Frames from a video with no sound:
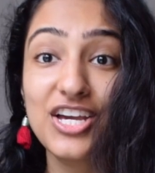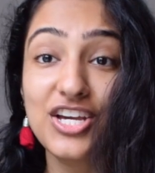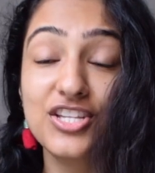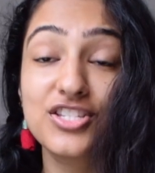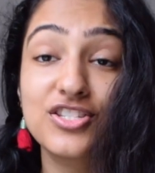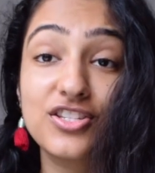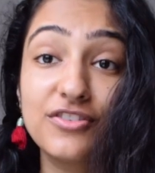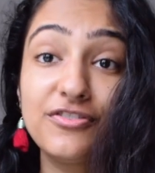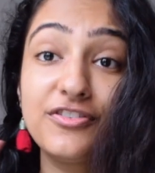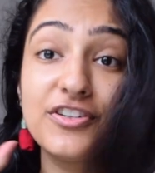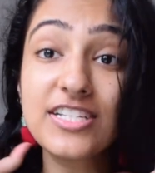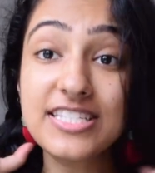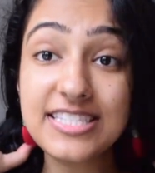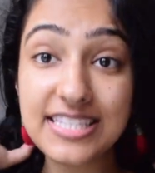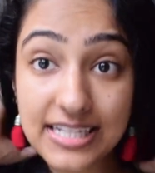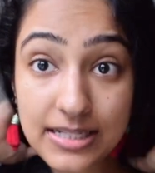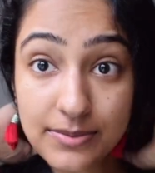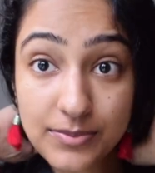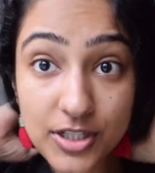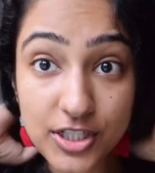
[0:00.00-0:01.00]
So the first
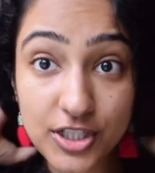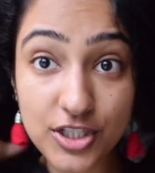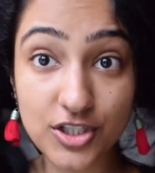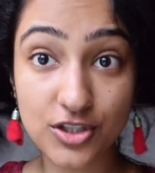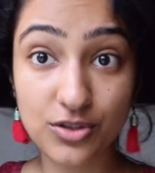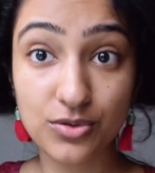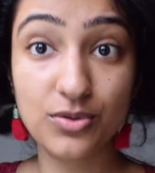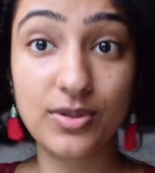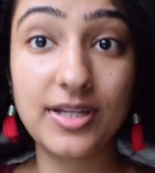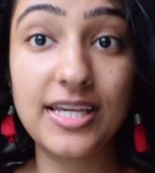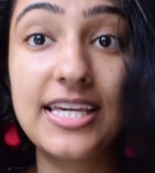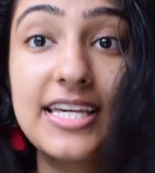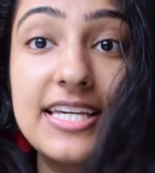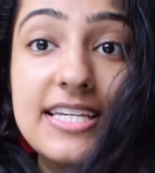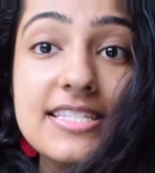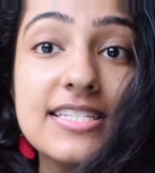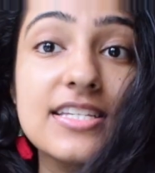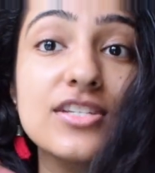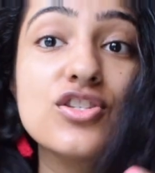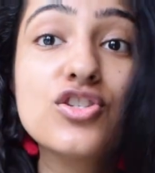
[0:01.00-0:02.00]
thing I'm gonna do
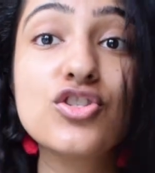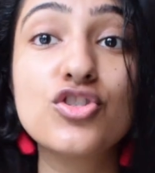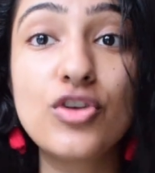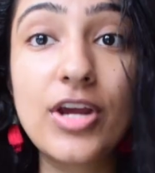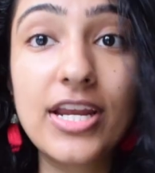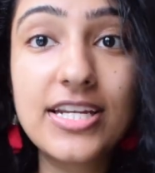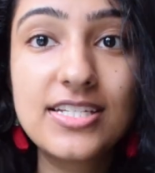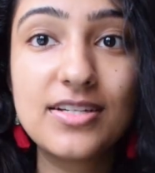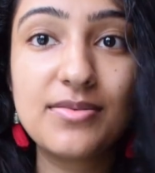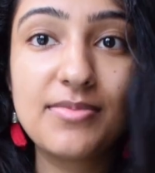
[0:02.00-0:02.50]
is straighten